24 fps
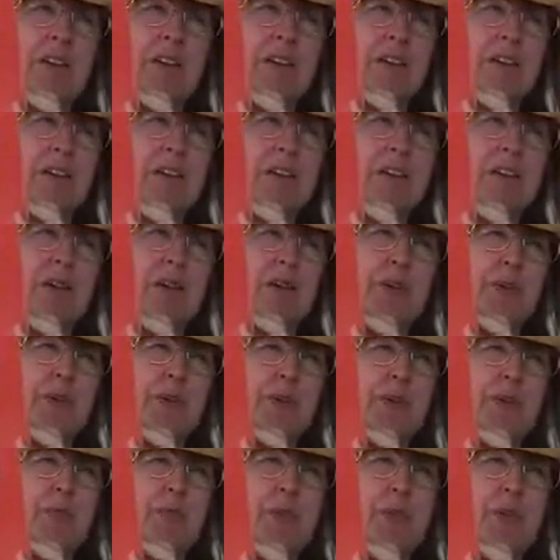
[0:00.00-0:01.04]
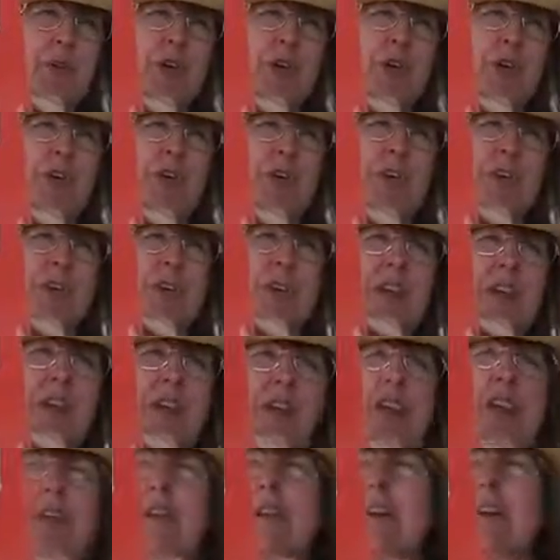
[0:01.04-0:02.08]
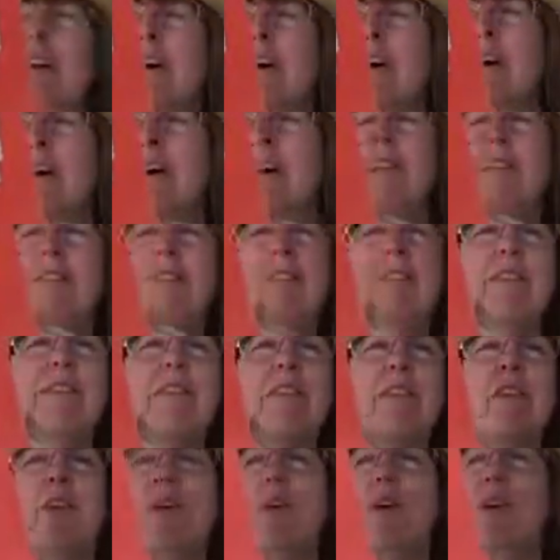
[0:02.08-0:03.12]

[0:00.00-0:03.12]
good children's books. And they're